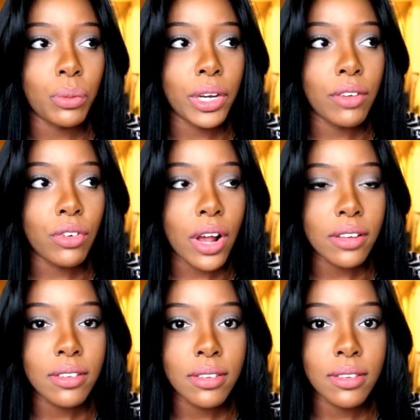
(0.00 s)
whenever
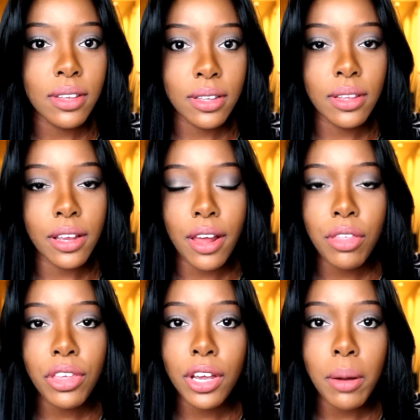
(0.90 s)
I sit and I
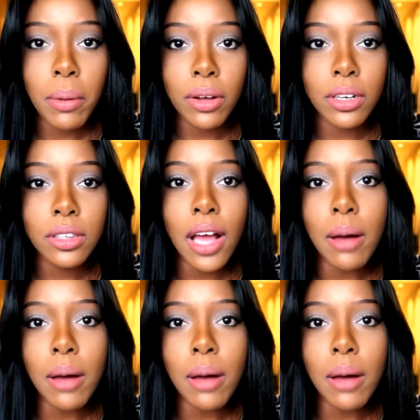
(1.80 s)
think about it,